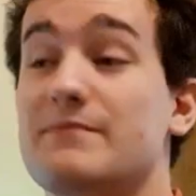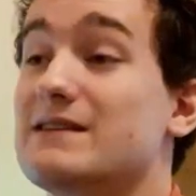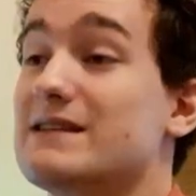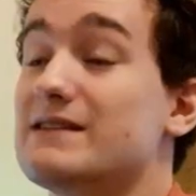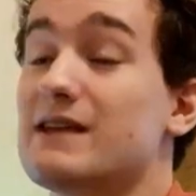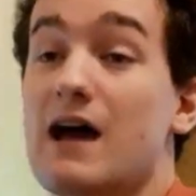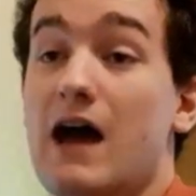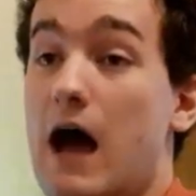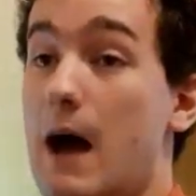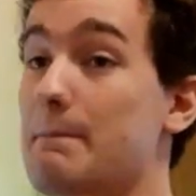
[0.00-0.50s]

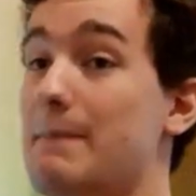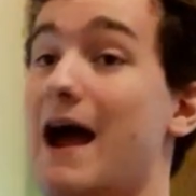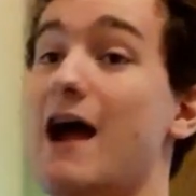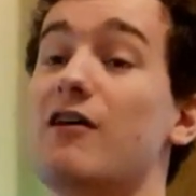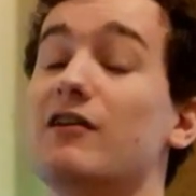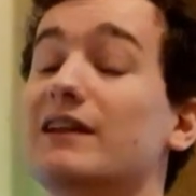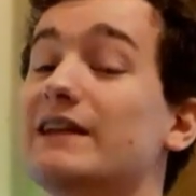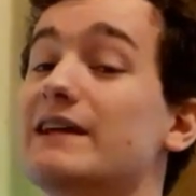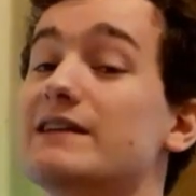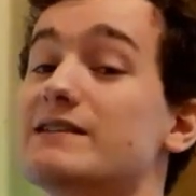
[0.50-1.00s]
lapses.
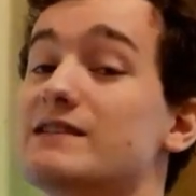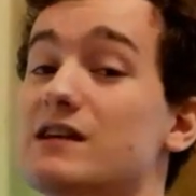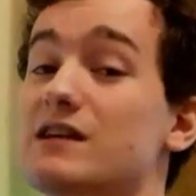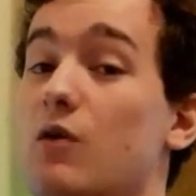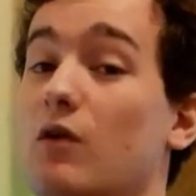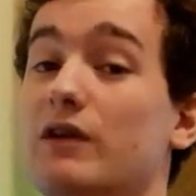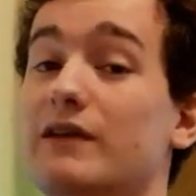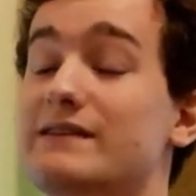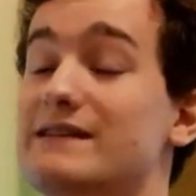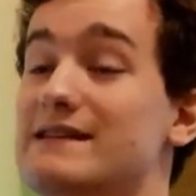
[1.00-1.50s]
Apparently it's
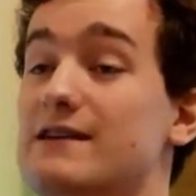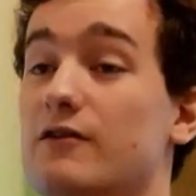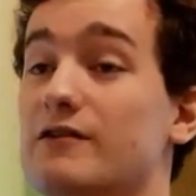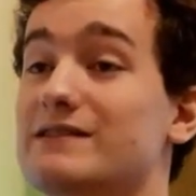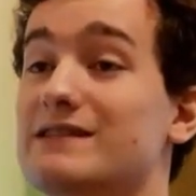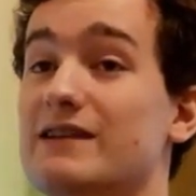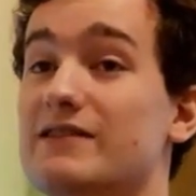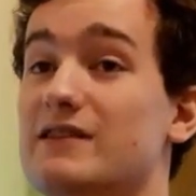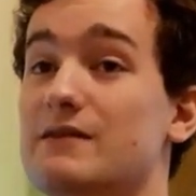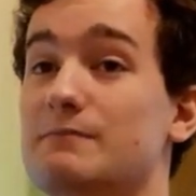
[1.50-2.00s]
the quality
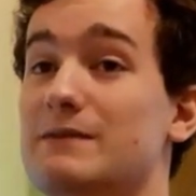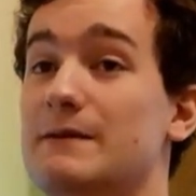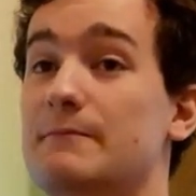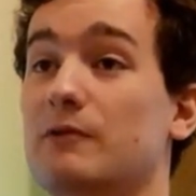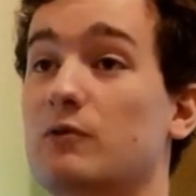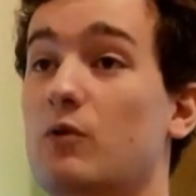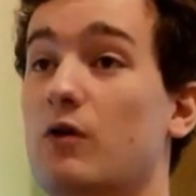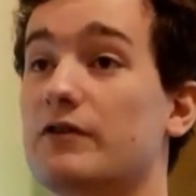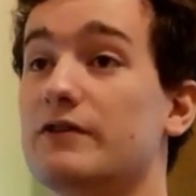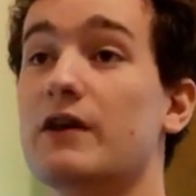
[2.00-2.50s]
content that
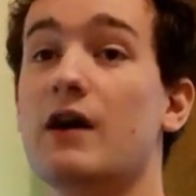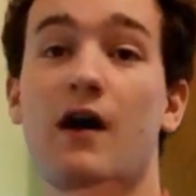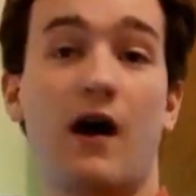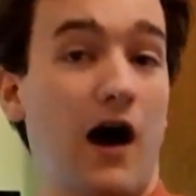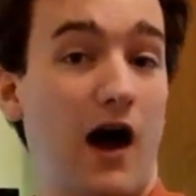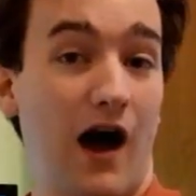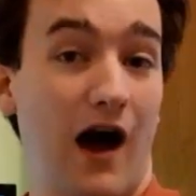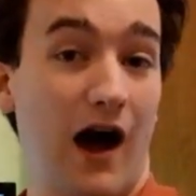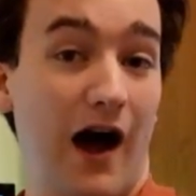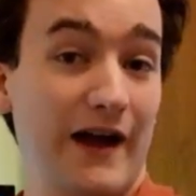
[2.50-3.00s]
people want.
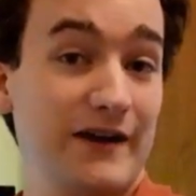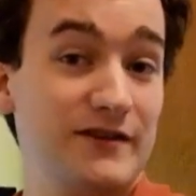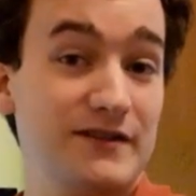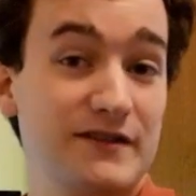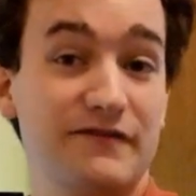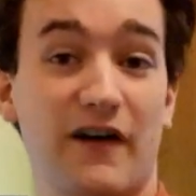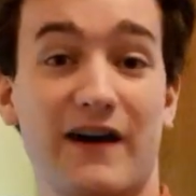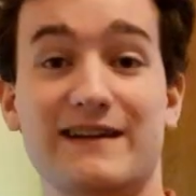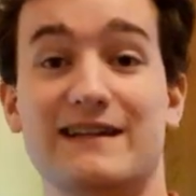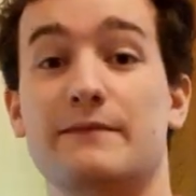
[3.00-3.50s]
I
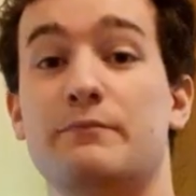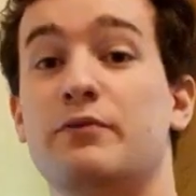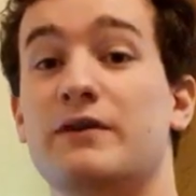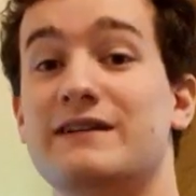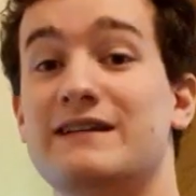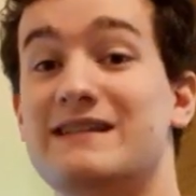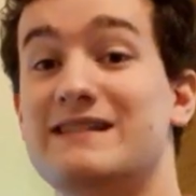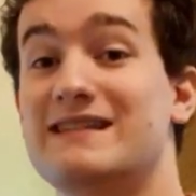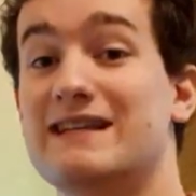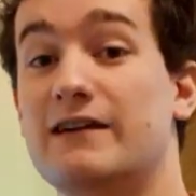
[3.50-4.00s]
just find it
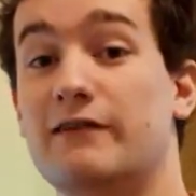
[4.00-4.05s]
pretty